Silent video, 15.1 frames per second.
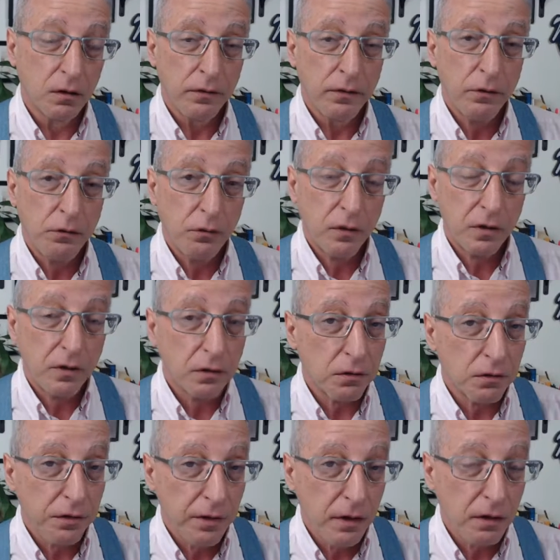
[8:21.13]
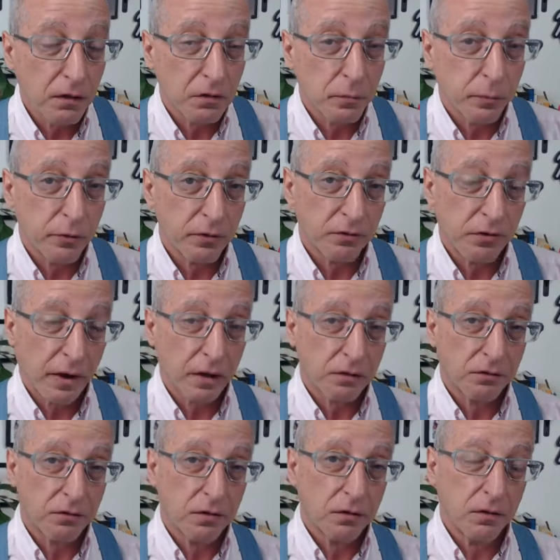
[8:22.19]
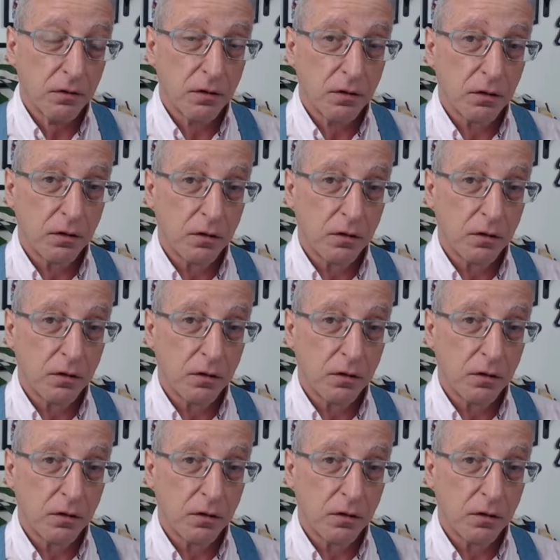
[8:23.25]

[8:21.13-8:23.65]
Now you get the legal protection.